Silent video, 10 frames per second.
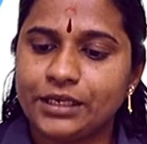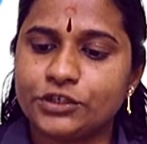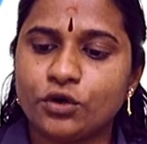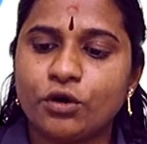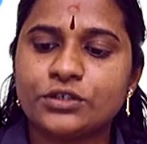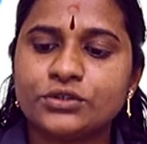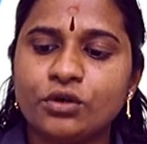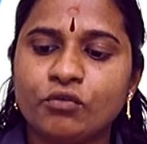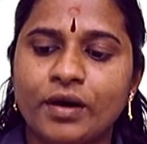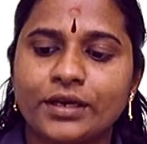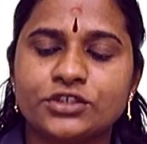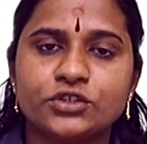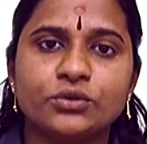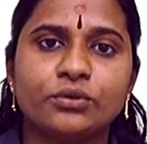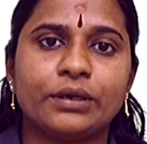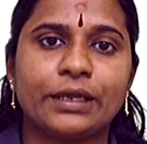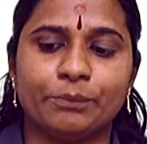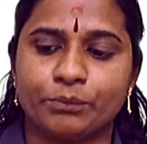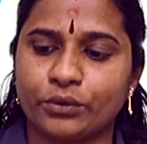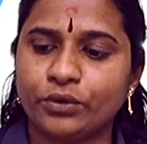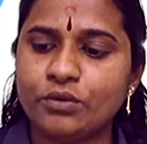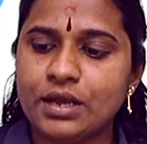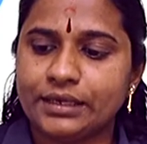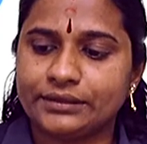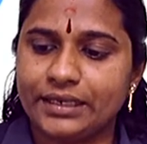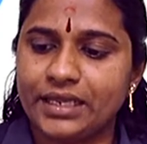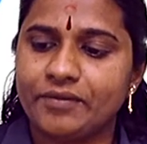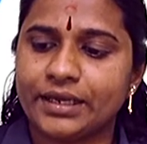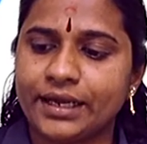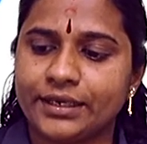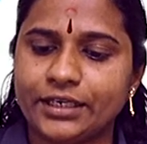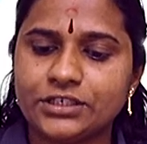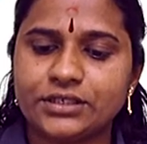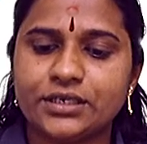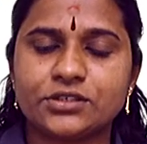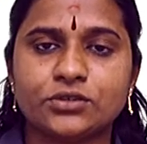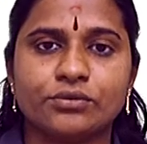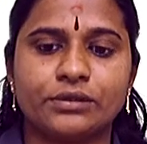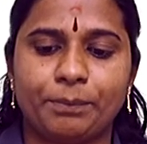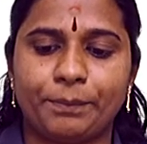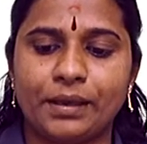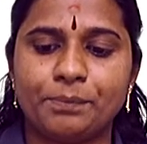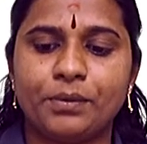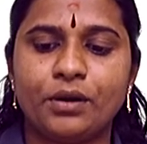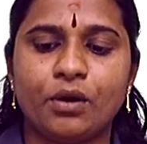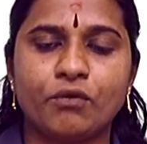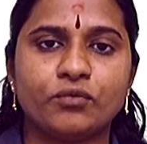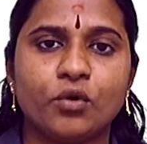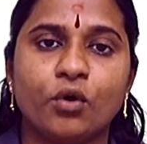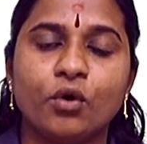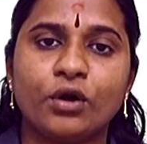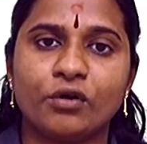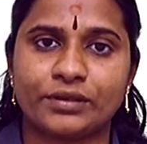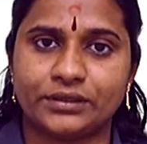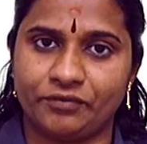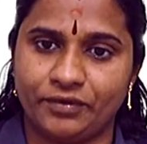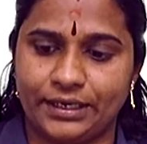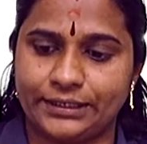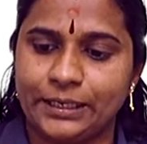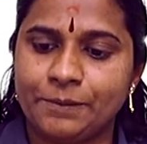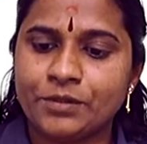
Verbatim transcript: It also works to improve the living conditions of the people of all over the world.